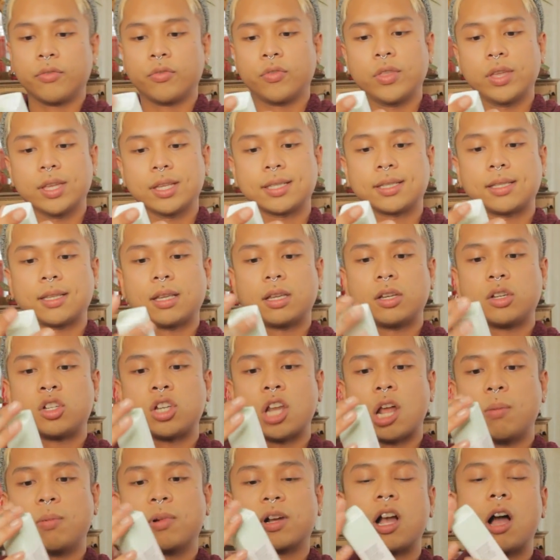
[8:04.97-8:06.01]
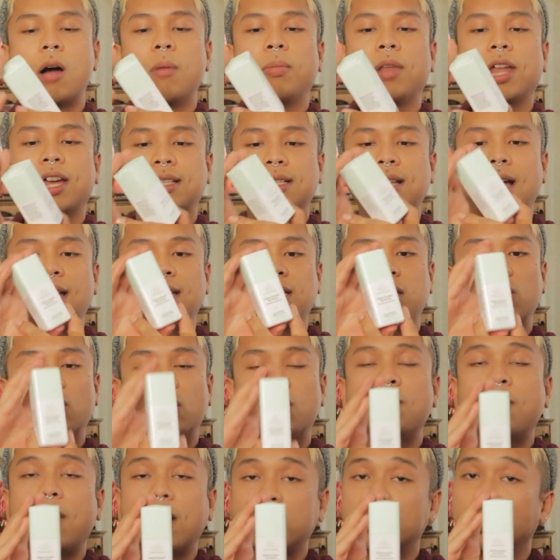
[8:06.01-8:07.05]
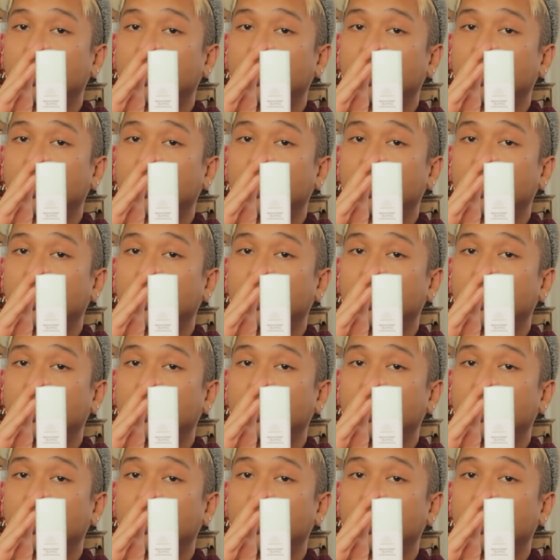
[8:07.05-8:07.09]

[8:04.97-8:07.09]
this Shaba Complex Eye Serum by